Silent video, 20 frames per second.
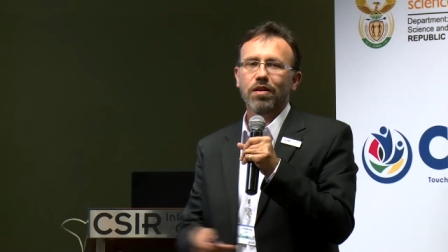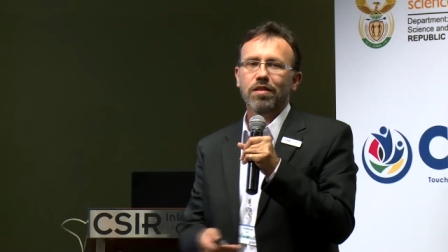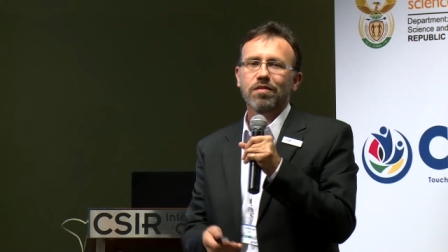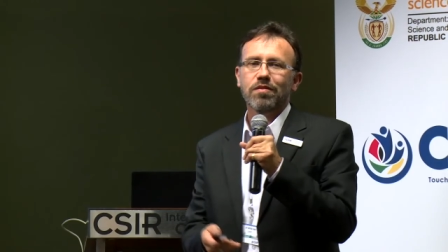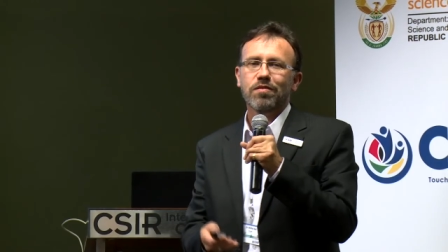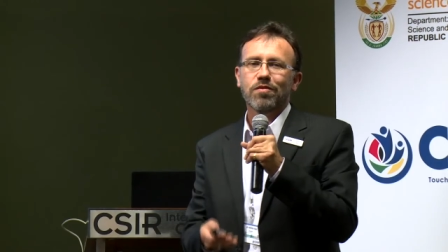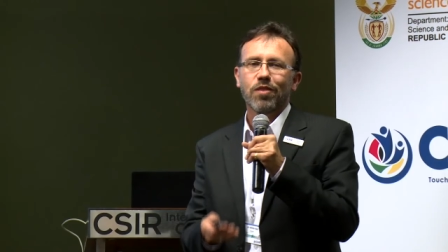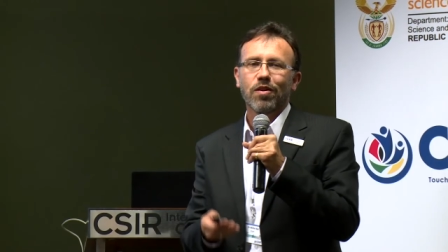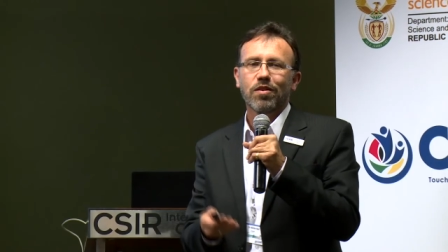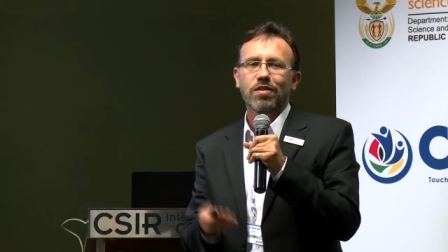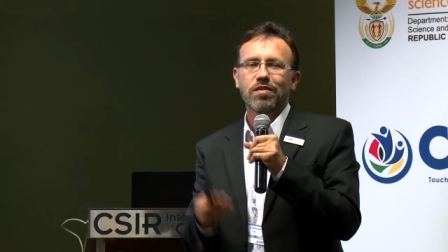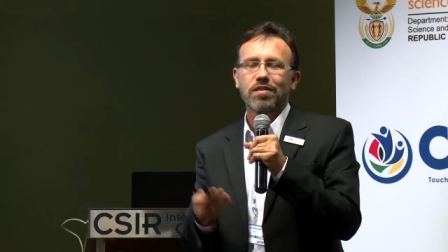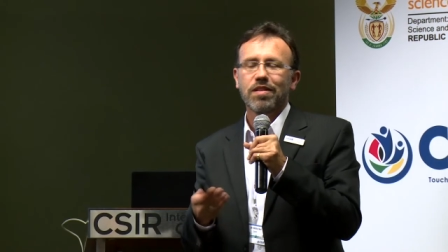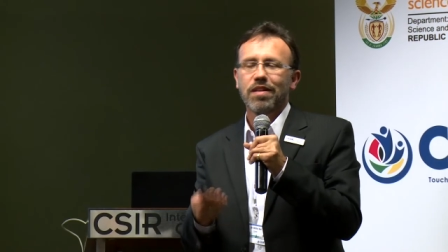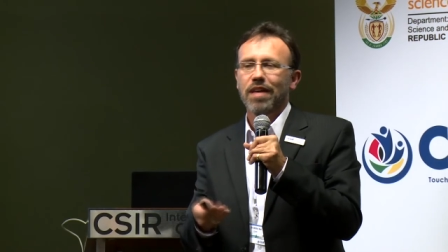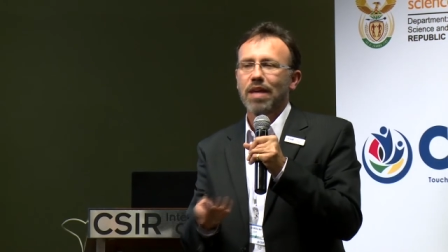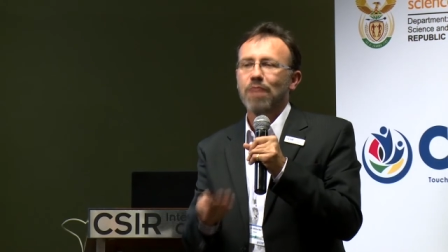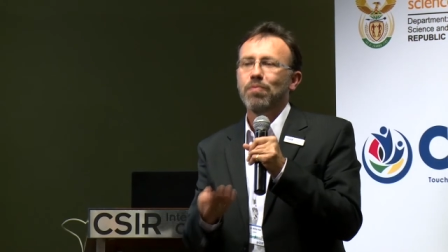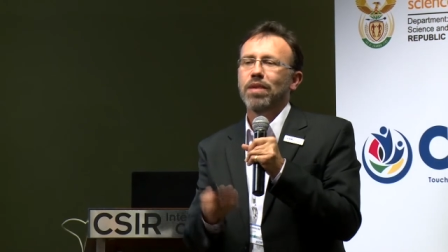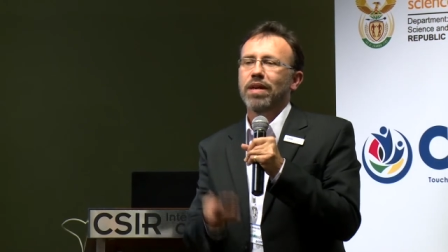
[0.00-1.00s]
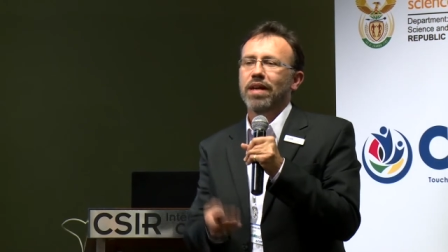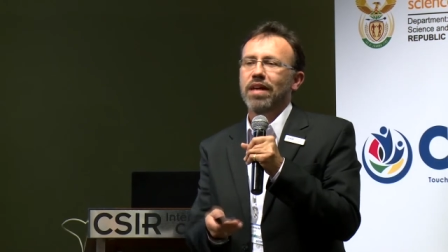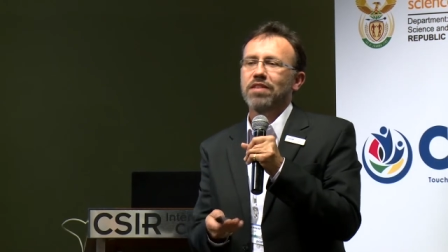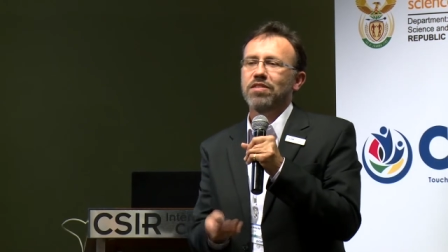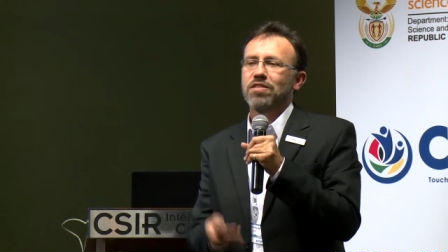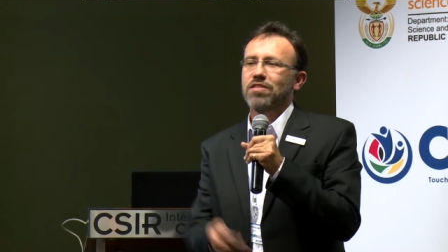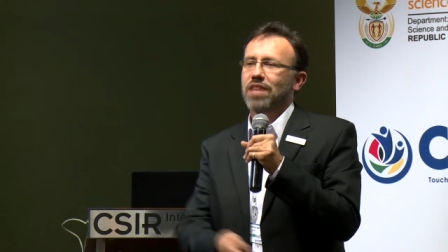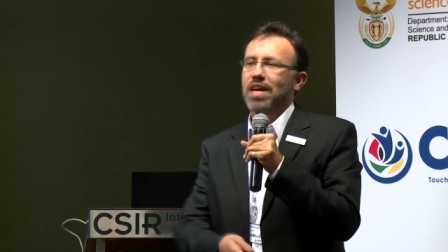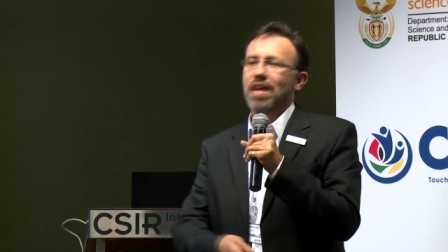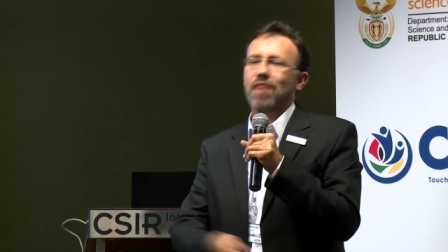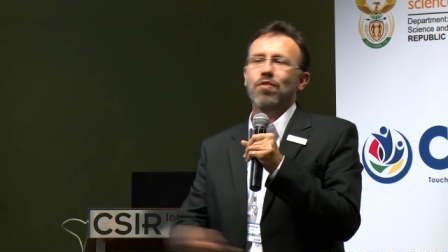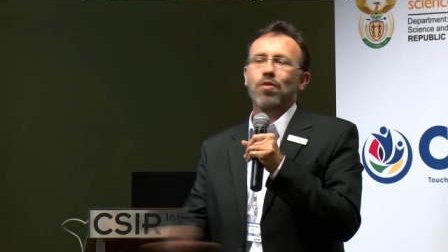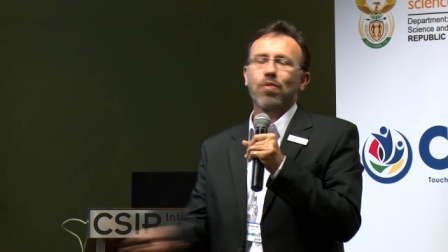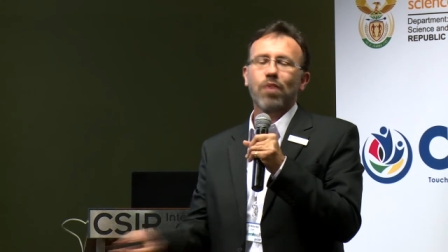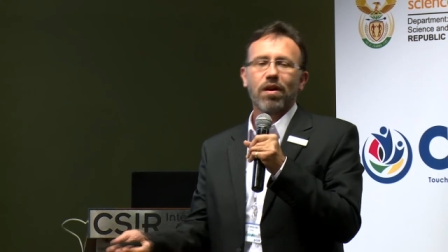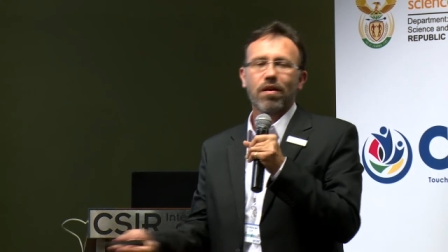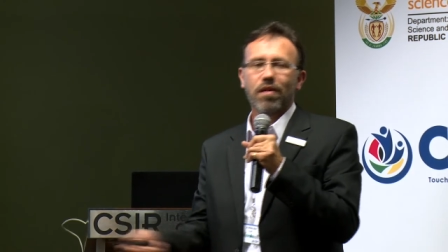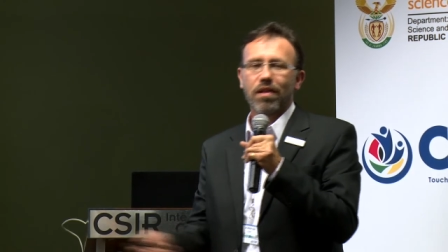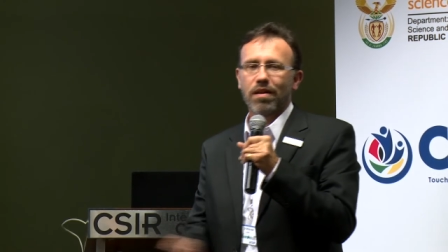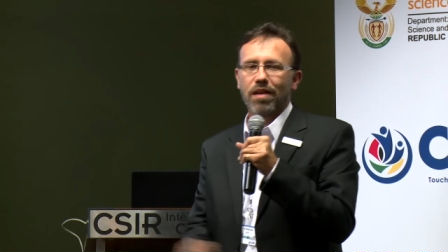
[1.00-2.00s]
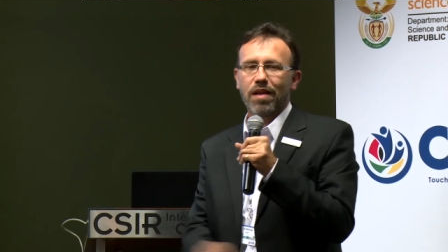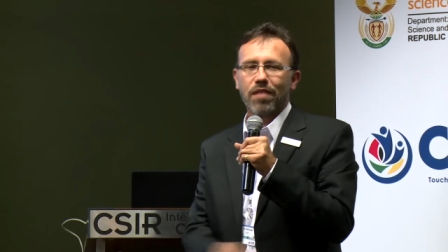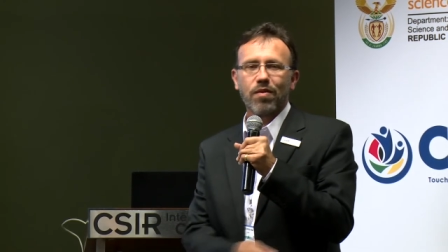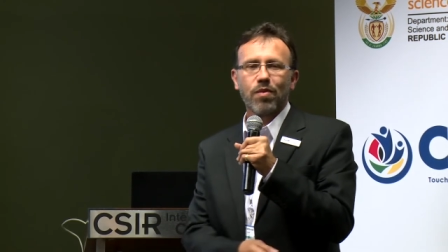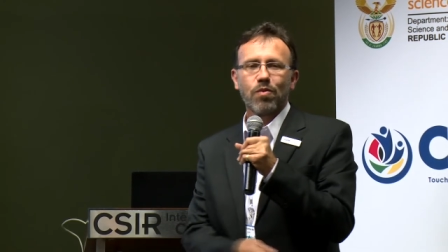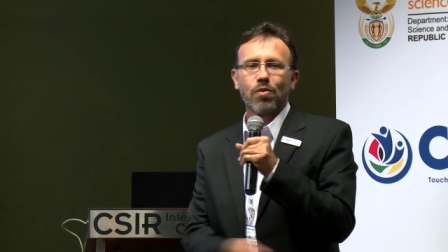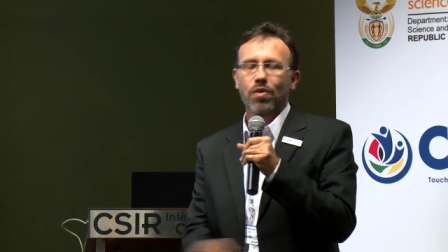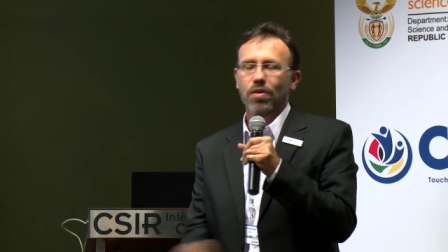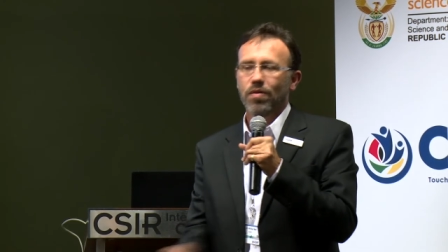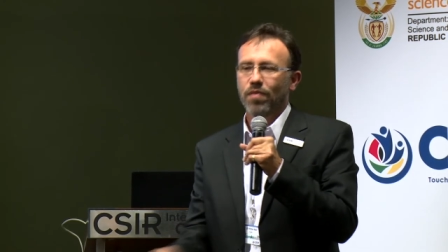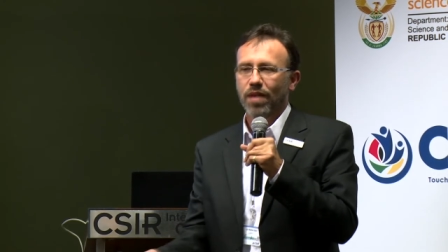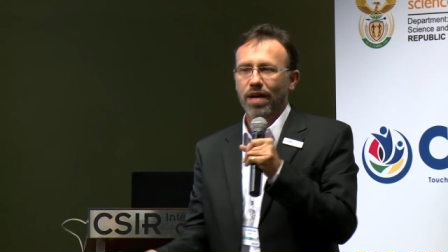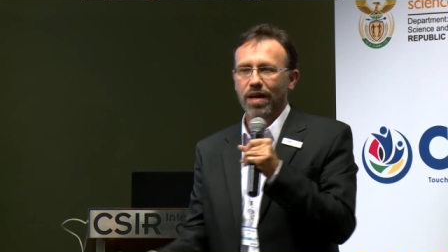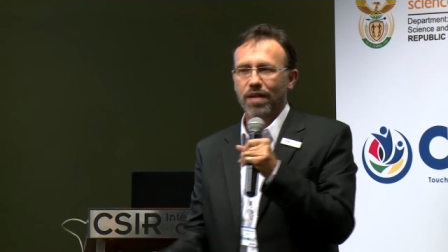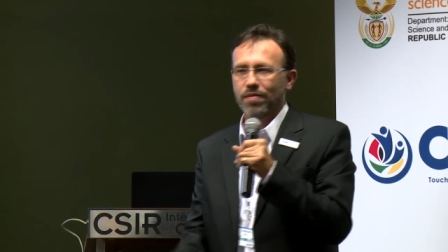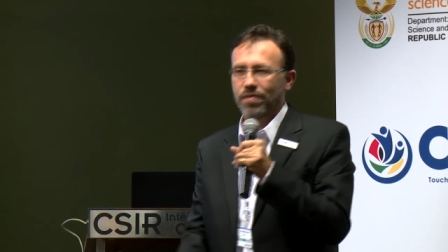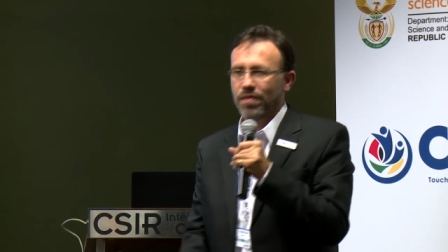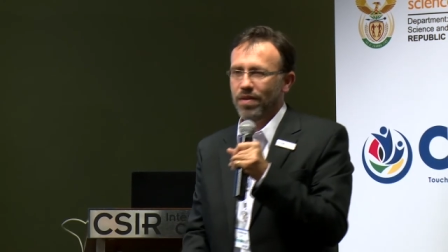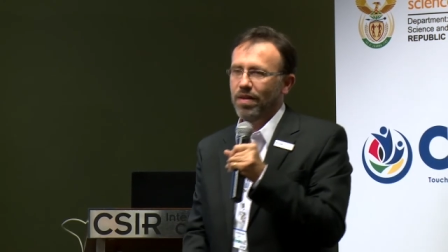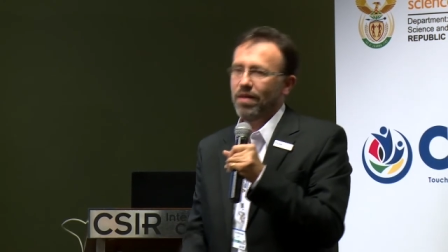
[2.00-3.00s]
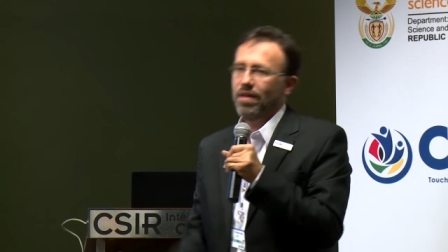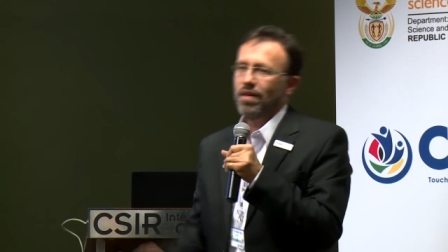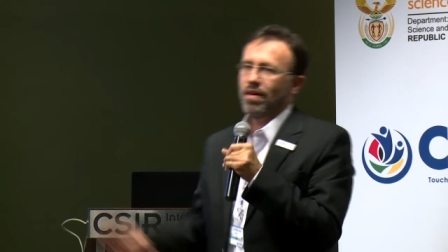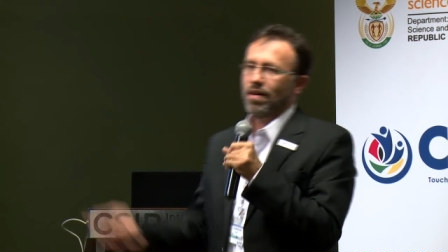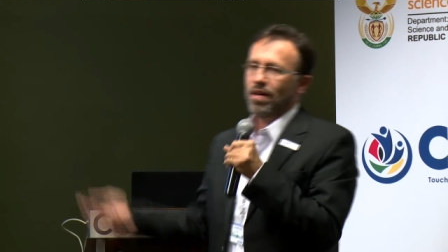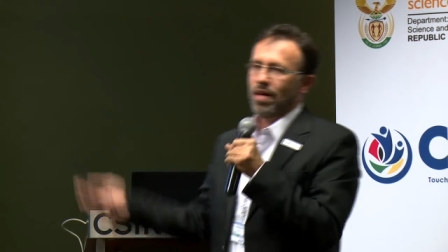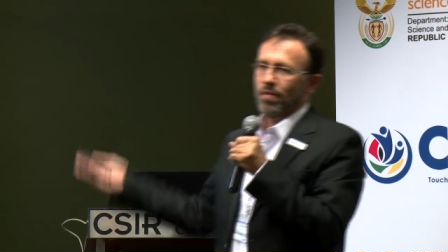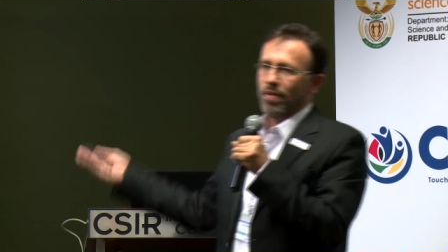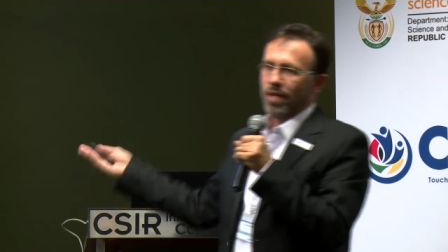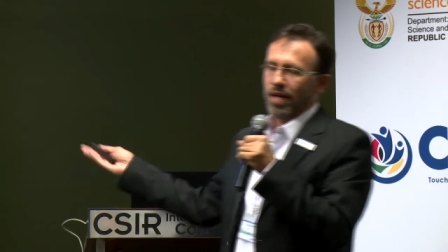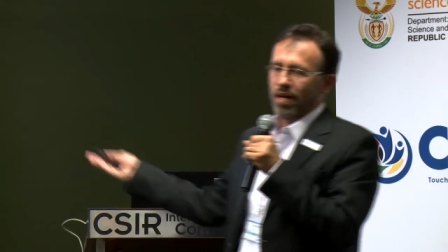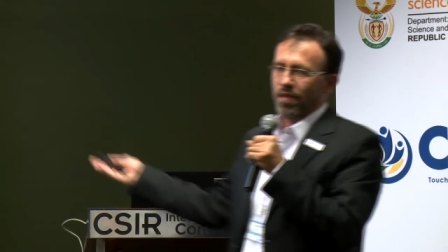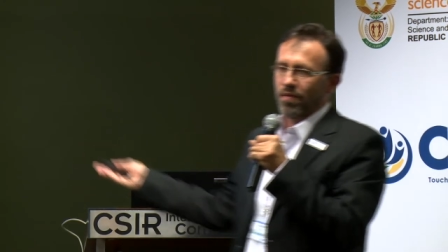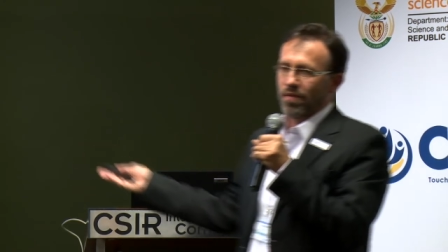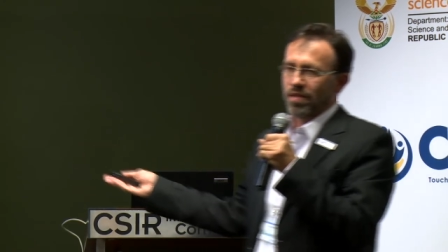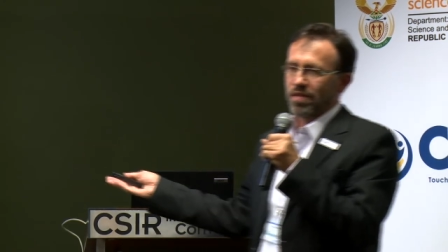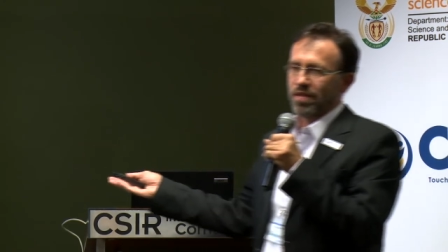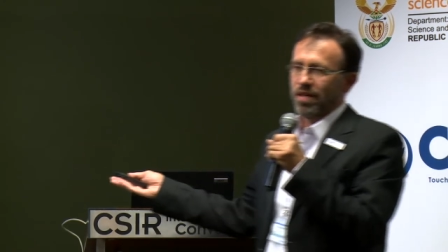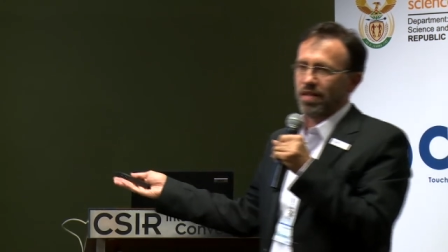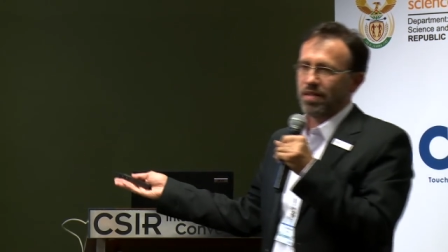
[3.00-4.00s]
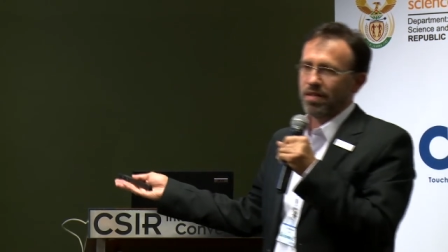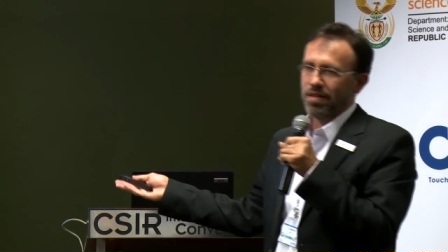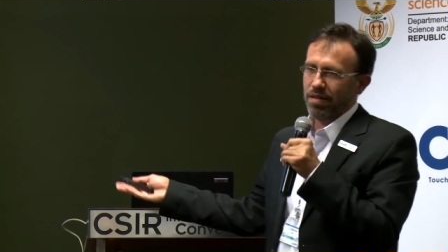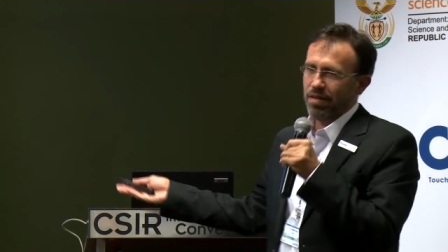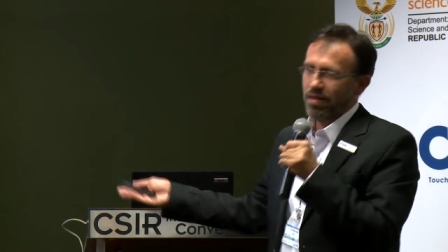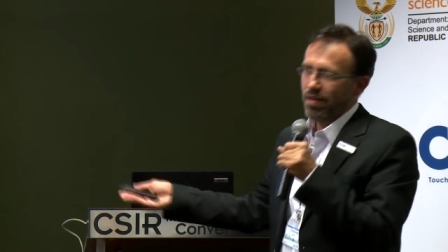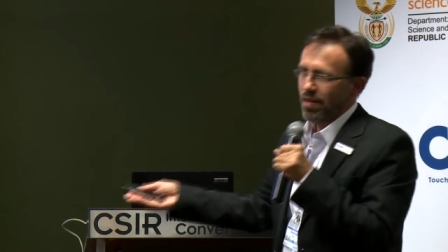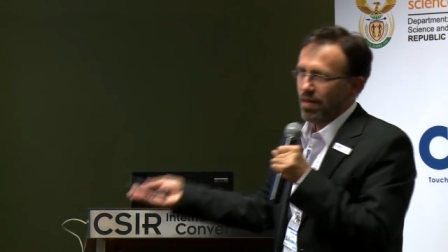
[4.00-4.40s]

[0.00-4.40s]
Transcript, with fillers: to start seeing applications everywhere in every walk of life coming out of this data.